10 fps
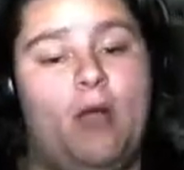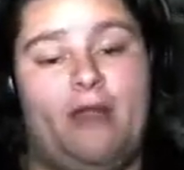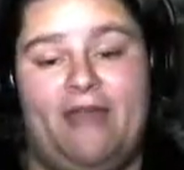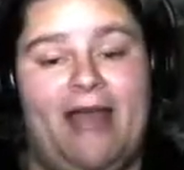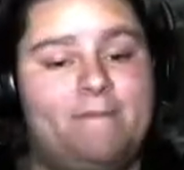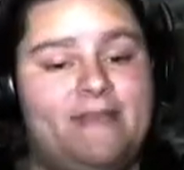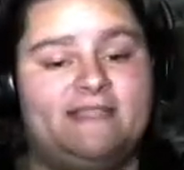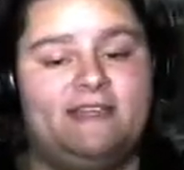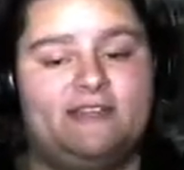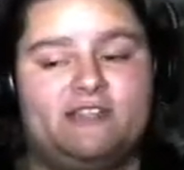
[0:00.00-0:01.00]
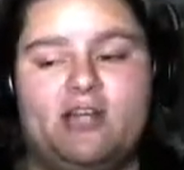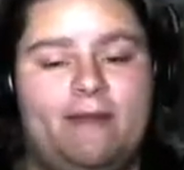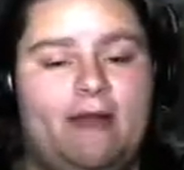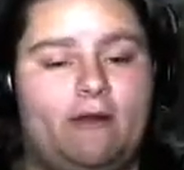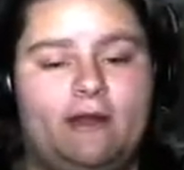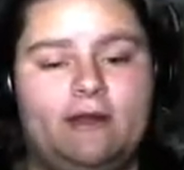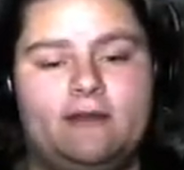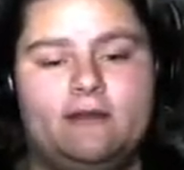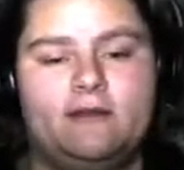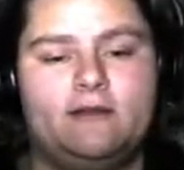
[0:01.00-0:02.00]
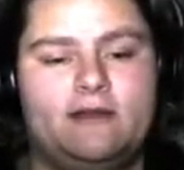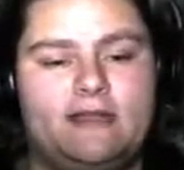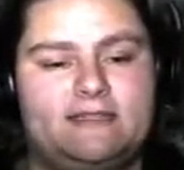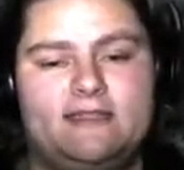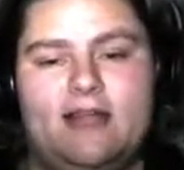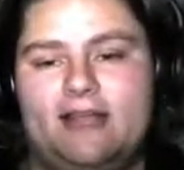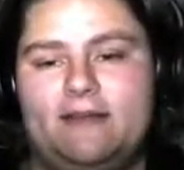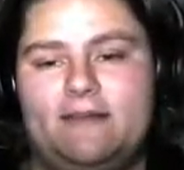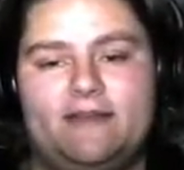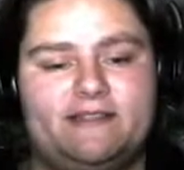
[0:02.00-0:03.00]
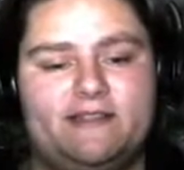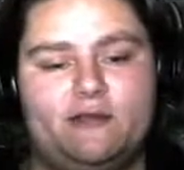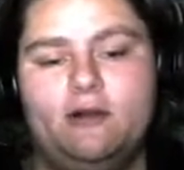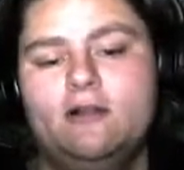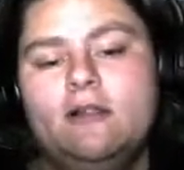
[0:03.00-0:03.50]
that miss under star power, it's not gonna be minuscule.